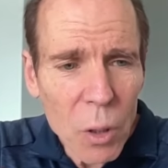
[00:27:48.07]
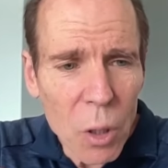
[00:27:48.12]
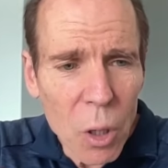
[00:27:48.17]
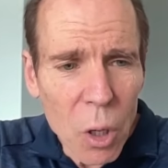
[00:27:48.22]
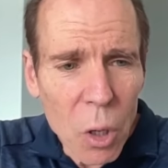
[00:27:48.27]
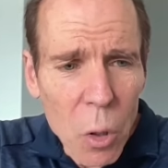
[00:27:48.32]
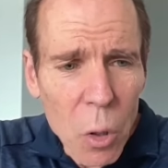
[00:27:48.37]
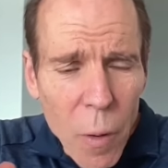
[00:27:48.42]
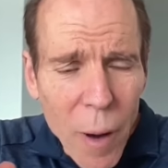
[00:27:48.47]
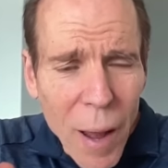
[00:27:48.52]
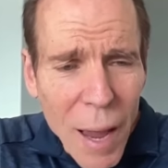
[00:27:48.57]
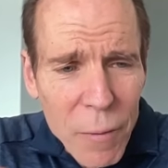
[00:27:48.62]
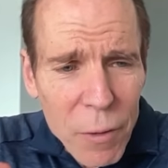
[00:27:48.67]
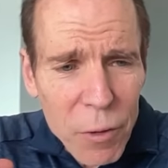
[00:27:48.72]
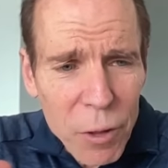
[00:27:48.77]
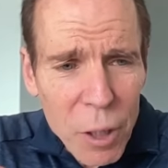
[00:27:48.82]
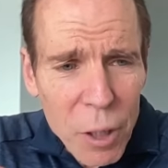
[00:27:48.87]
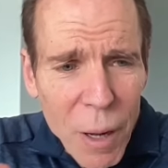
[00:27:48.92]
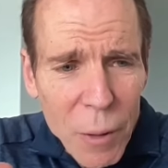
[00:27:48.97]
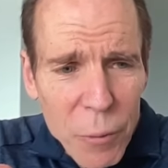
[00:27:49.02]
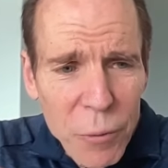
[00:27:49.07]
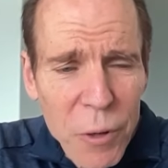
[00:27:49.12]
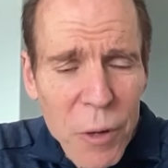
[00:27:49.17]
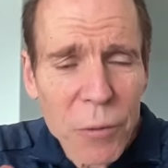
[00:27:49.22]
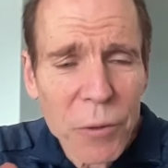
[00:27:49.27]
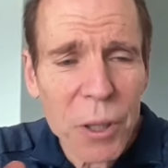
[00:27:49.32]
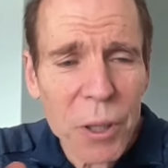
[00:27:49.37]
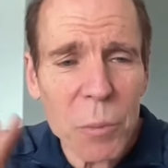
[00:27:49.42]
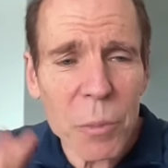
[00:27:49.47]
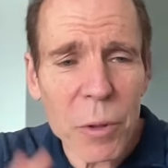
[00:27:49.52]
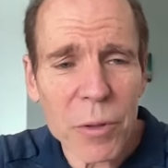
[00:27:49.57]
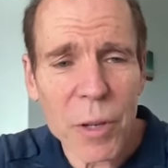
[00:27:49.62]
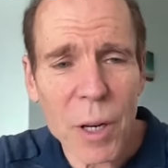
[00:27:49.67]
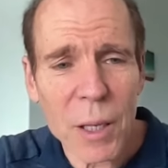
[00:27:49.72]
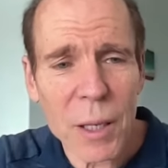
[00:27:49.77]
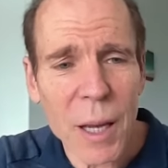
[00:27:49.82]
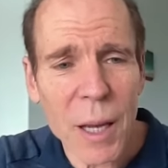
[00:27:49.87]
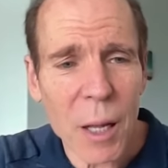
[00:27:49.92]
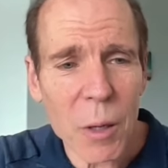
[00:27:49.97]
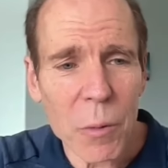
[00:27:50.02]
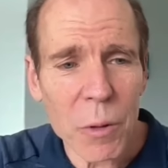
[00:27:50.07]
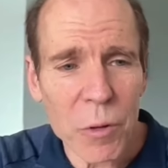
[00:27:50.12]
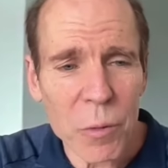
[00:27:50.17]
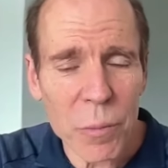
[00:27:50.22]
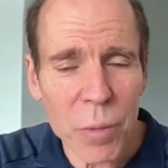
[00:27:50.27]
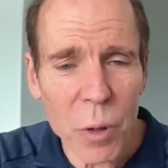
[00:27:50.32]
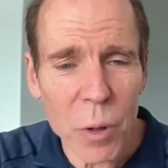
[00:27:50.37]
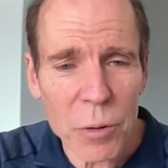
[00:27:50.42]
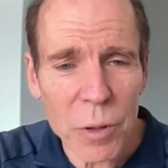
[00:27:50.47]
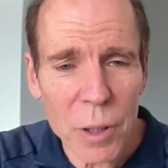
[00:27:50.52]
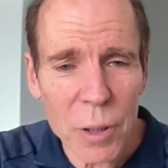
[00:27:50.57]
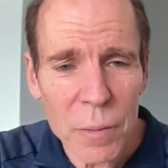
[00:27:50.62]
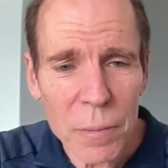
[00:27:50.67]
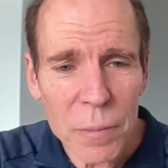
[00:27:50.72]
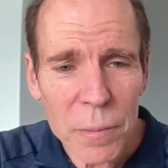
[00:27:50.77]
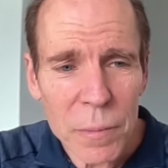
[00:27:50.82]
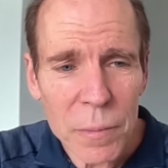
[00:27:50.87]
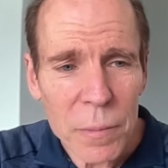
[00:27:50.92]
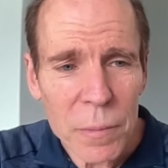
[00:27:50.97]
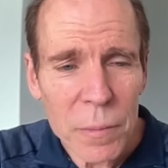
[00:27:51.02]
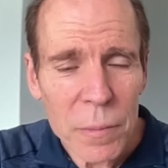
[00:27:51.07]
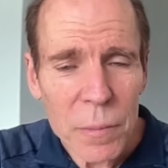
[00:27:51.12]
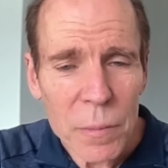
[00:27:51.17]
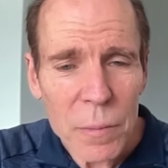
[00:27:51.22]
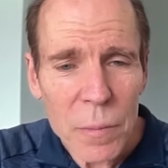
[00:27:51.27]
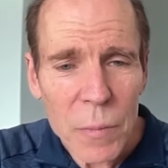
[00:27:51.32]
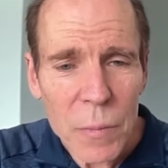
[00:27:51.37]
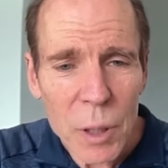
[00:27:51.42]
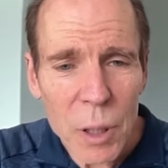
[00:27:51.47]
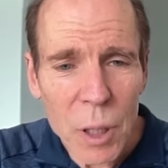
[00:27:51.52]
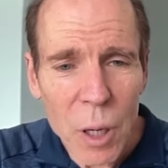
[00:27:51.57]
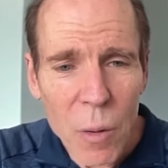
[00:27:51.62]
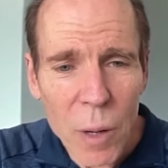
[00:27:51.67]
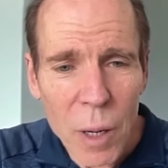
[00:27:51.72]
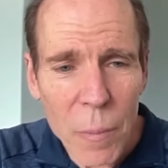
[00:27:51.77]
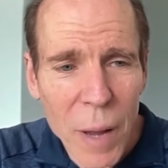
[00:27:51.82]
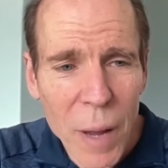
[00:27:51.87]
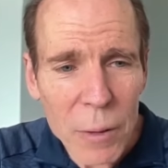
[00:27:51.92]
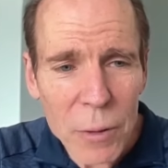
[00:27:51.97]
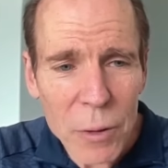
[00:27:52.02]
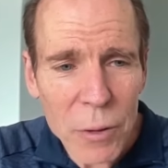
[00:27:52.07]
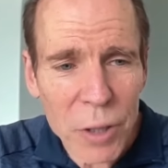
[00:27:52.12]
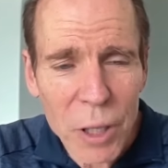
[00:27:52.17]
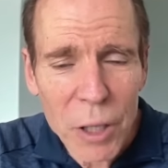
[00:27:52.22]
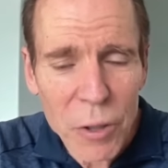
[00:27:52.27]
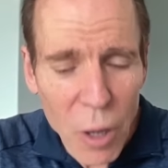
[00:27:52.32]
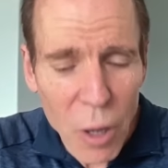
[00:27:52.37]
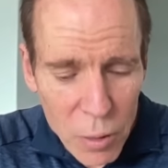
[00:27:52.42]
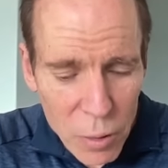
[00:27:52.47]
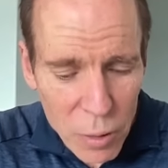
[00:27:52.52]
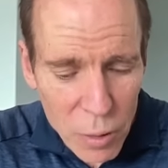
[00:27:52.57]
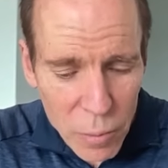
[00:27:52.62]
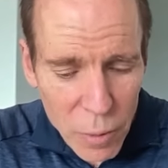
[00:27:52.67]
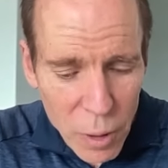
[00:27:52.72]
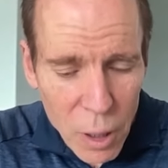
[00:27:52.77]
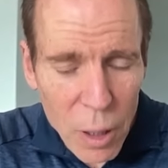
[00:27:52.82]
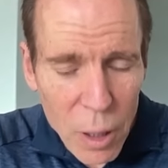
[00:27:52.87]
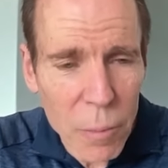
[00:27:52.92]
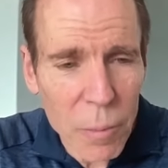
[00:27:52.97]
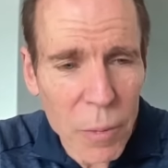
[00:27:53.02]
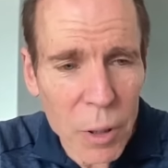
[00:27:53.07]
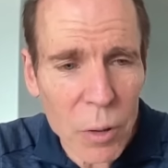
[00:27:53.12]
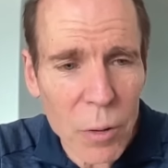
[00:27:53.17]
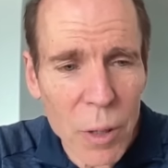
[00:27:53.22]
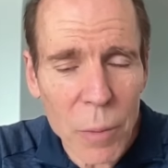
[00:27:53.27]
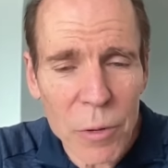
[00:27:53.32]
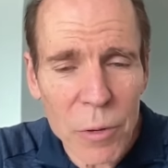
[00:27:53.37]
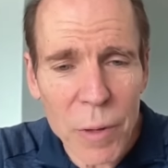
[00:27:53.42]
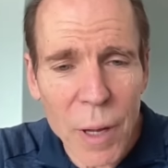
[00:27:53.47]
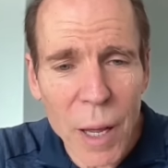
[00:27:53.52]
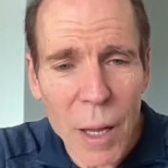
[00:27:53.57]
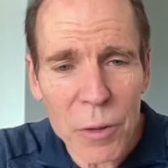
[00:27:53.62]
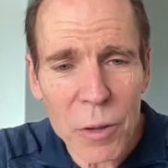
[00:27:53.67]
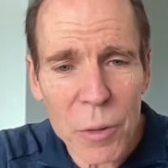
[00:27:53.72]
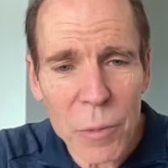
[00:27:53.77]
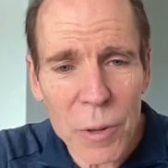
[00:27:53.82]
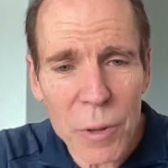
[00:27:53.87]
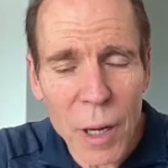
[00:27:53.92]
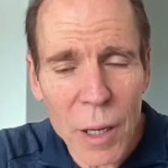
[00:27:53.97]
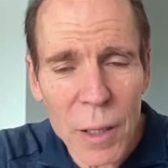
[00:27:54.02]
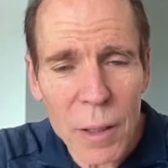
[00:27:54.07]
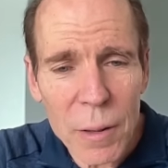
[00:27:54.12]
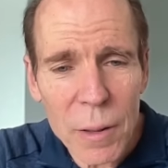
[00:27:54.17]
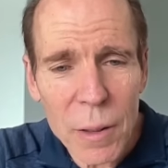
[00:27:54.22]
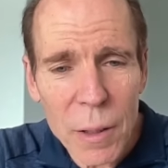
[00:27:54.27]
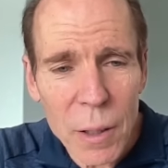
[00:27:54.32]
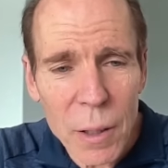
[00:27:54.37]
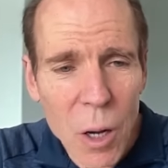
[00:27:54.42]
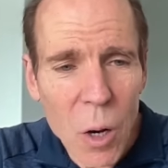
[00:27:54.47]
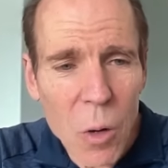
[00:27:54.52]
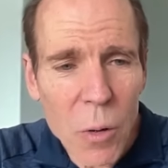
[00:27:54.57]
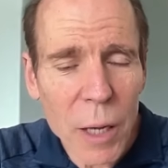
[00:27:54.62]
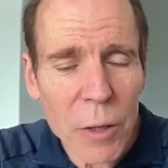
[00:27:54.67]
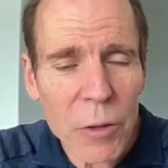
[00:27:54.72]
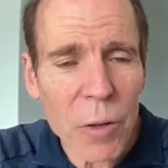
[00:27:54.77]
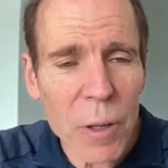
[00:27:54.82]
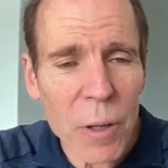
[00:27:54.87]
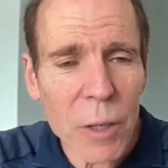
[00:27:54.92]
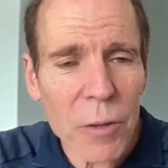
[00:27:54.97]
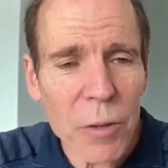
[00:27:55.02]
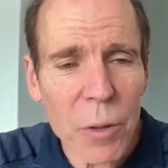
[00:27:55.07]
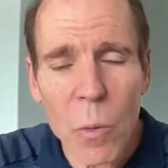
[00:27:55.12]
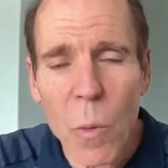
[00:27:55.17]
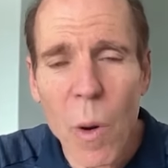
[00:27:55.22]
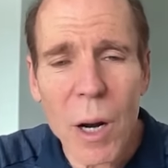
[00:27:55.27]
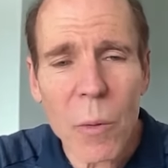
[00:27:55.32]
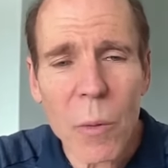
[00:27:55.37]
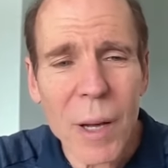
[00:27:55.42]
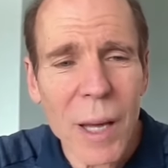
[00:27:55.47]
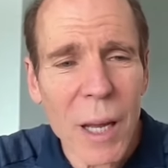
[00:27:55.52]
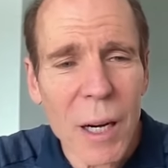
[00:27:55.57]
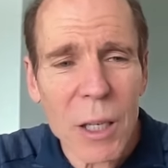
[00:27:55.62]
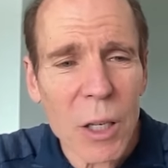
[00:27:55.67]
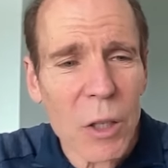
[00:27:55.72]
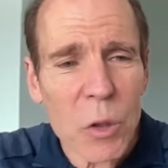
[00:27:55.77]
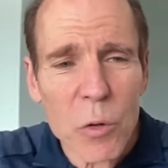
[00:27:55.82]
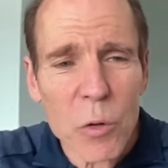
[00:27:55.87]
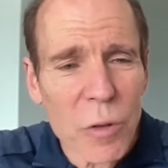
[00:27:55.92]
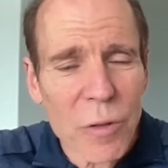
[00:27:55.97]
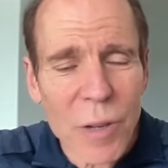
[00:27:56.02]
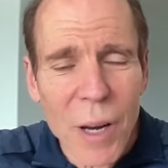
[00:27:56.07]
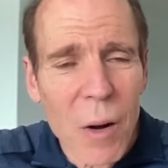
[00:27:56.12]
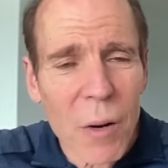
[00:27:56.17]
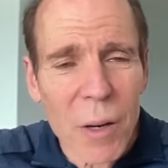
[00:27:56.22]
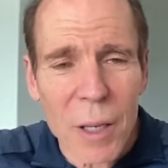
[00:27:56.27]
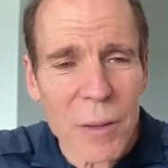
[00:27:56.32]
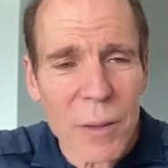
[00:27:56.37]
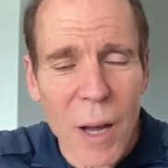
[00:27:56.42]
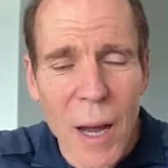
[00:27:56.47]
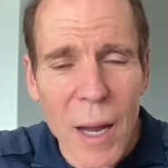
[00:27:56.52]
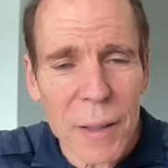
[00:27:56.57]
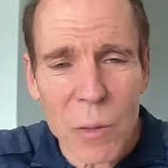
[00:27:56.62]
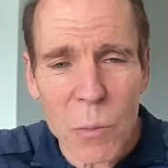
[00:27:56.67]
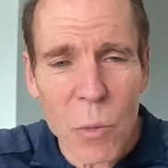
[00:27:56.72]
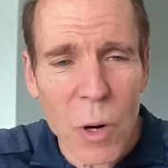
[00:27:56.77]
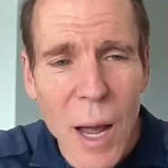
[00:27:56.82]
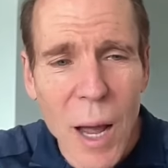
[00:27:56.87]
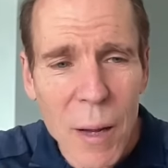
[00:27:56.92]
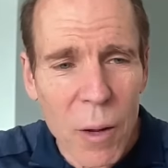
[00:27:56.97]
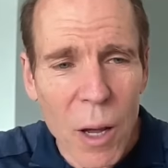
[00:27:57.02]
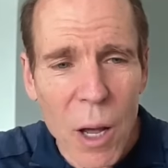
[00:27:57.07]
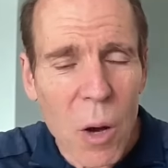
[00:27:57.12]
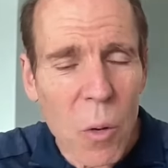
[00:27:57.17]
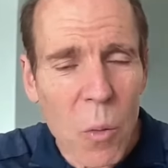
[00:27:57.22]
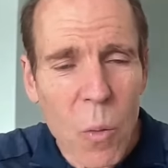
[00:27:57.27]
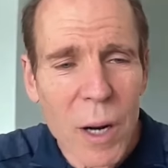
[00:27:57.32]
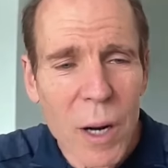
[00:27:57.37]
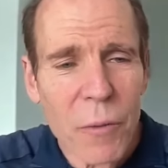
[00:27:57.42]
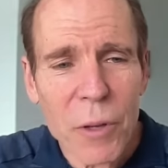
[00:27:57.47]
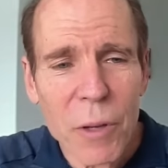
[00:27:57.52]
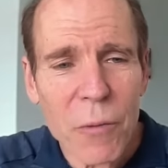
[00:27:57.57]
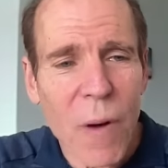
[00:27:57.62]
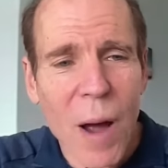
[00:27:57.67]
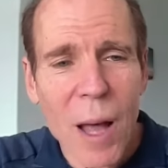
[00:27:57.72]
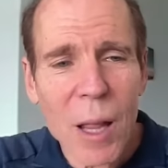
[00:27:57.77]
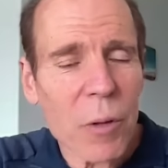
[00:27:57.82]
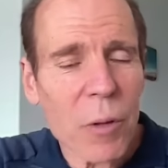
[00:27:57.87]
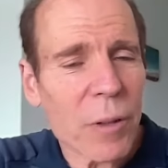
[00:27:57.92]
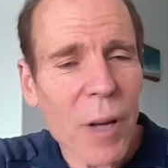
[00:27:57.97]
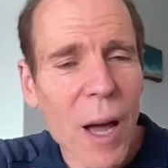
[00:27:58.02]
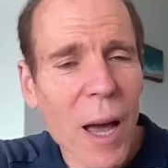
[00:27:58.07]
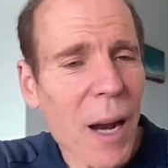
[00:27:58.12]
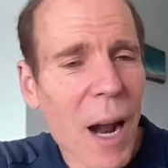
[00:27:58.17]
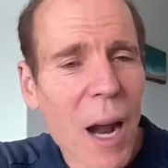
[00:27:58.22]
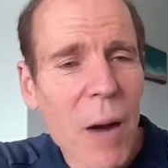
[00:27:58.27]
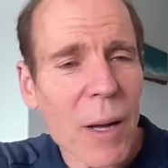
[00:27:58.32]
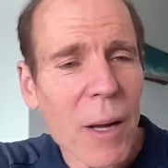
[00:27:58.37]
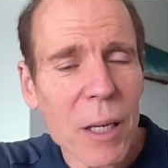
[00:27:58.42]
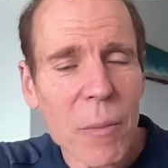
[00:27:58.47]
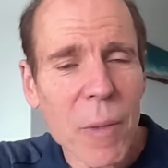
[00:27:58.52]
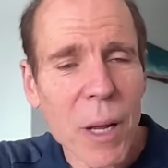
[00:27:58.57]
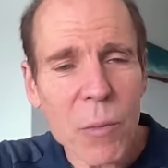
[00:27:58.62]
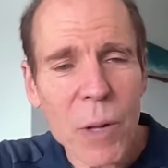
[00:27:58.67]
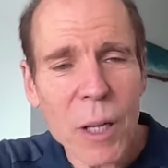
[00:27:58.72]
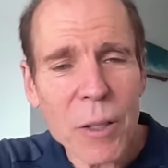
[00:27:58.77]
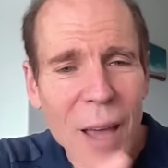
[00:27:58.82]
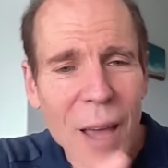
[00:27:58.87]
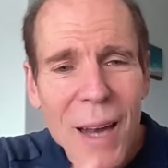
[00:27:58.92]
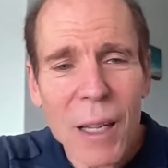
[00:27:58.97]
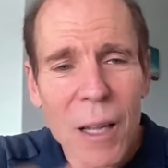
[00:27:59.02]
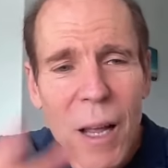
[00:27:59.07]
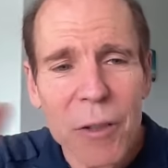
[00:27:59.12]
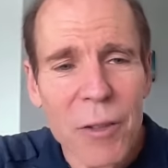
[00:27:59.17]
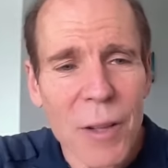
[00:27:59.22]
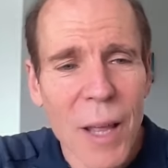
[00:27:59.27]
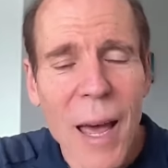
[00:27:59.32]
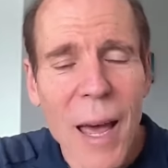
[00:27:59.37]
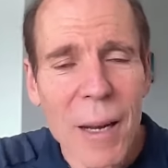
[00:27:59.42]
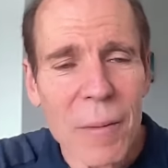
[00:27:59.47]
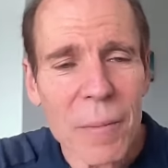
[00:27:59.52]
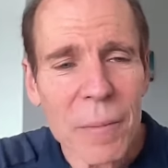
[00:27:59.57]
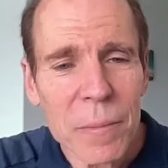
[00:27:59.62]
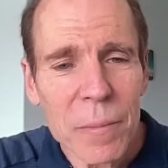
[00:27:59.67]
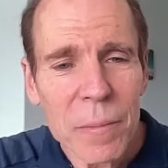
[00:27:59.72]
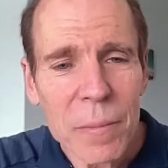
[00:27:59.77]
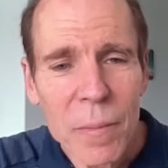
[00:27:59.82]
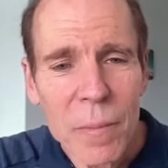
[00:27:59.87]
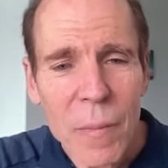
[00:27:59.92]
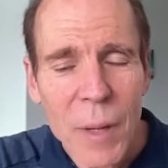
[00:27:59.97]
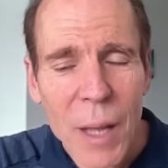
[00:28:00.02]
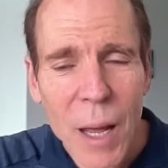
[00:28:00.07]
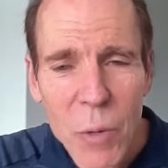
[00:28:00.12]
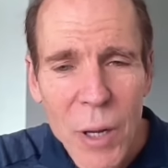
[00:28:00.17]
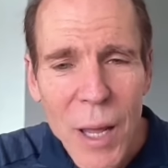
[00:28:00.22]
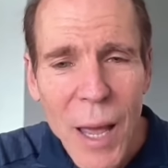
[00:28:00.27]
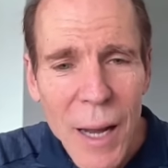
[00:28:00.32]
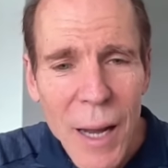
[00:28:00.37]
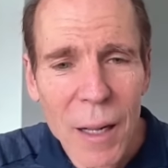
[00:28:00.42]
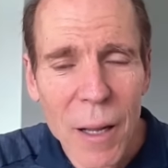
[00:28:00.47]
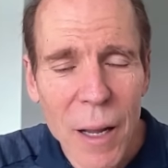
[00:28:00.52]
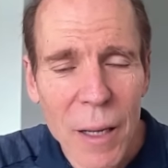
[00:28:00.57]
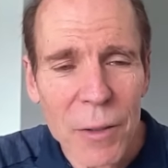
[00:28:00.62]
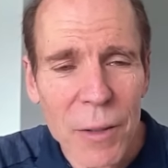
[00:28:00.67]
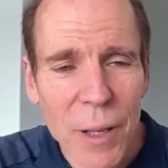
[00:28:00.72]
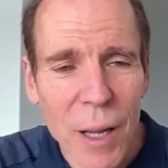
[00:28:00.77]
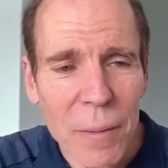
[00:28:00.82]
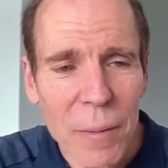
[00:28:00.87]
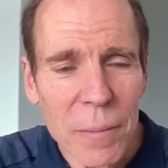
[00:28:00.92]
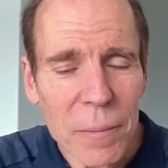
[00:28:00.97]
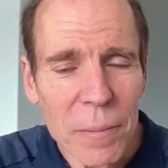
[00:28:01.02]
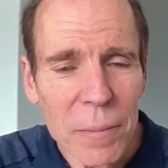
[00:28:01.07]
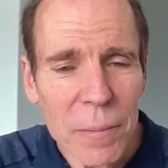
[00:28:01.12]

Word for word: who are averaging about 15% of calories and protein, you know, and about 600 milligrams of calcium a day. Okay, so then I said, what are we getting in a nutritarian diet? And what, what if you follow the diet I recommend? Let's analyze that. And we analyzed it,